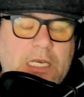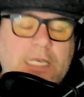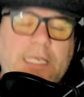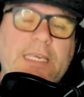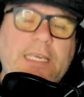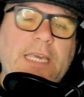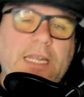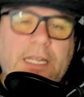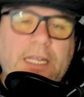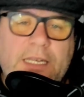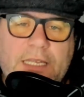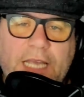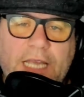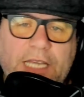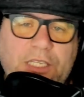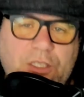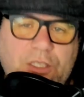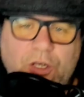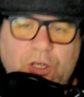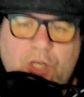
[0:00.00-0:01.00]
Get a
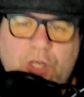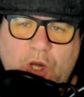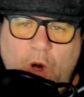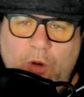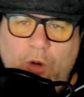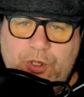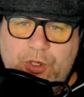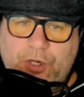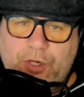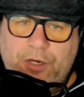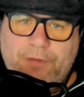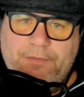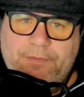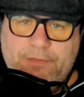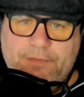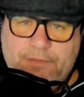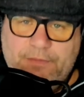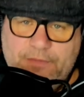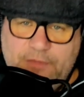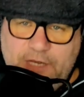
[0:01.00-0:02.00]
nice, good culture
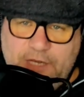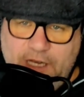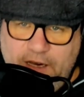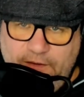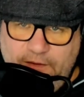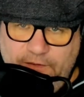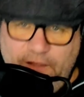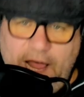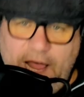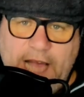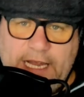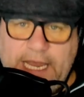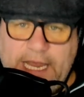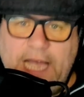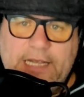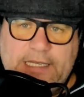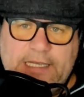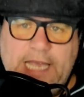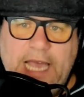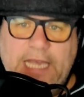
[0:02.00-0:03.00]
of
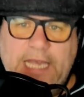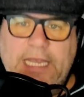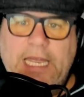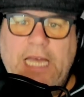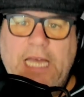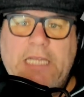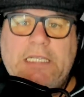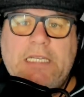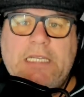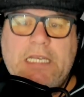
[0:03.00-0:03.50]
lockout, tagout.